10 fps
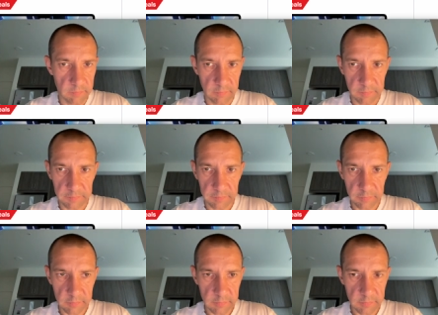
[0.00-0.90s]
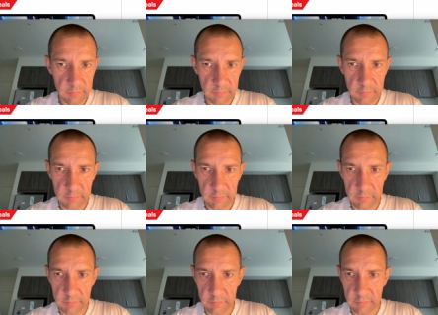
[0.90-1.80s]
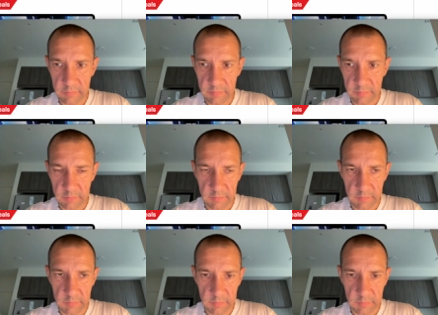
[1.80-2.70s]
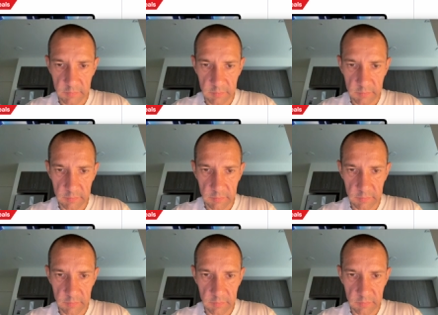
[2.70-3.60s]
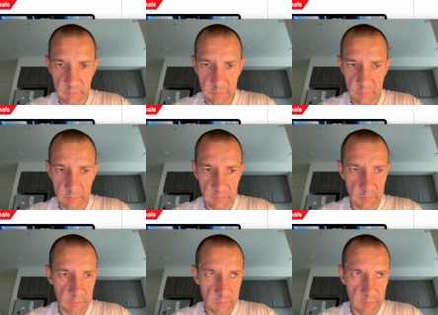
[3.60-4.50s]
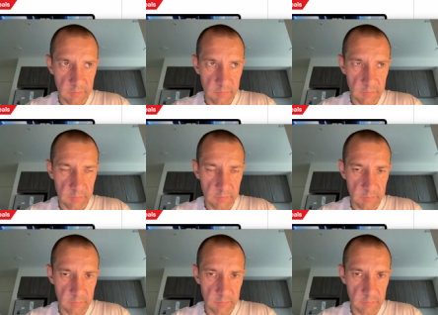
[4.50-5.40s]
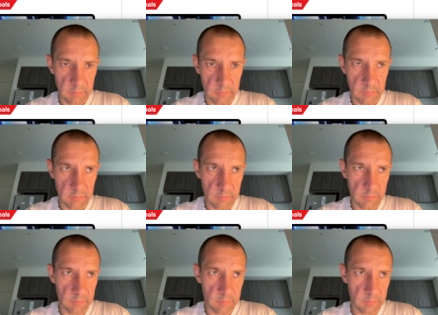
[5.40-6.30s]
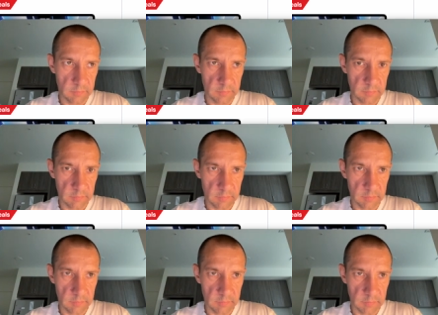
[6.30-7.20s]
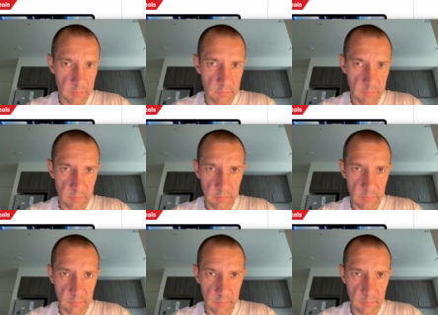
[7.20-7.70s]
No one is speaking in this clip.